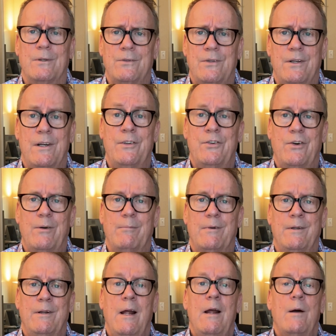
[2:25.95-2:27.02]
to
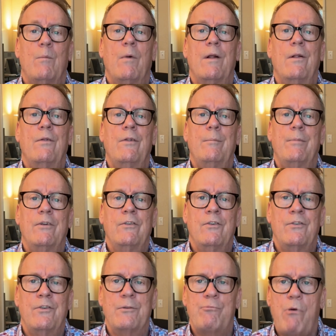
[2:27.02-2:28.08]
determine whether the
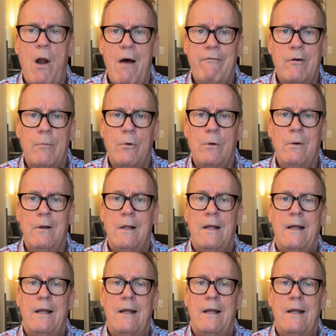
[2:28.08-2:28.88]
business is profitable